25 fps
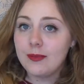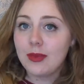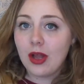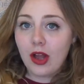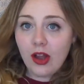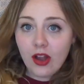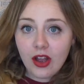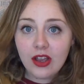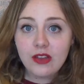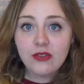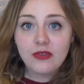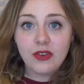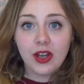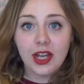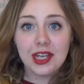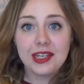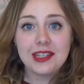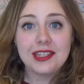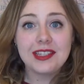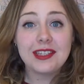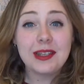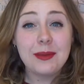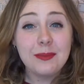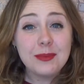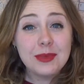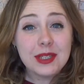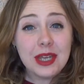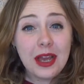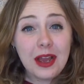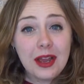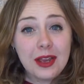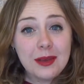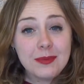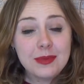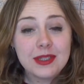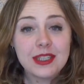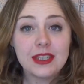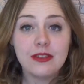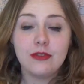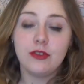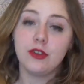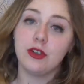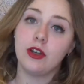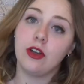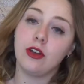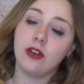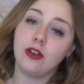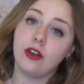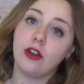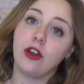but I find sometimes if you're
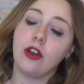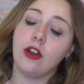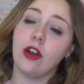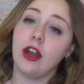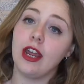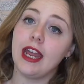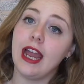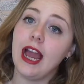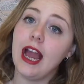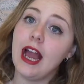going on a night